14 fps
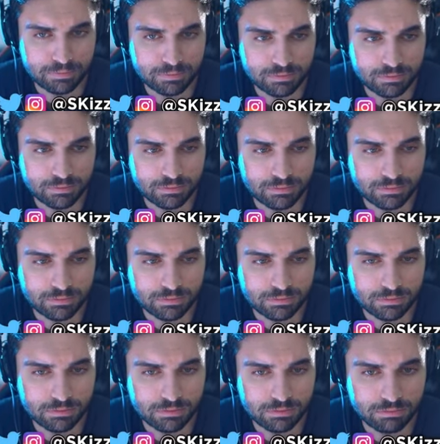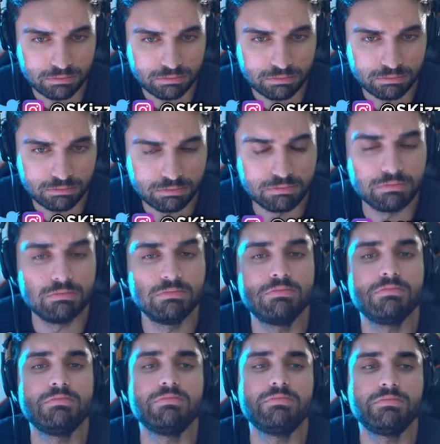strategy. So yeah, that would be
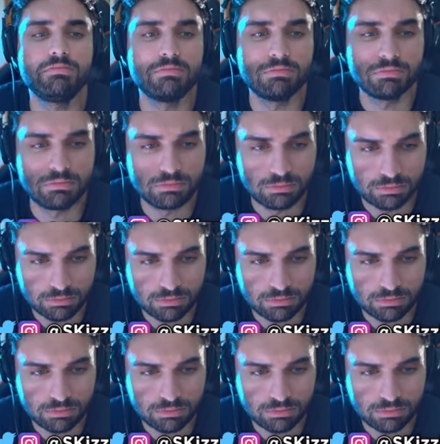kind of weird, right?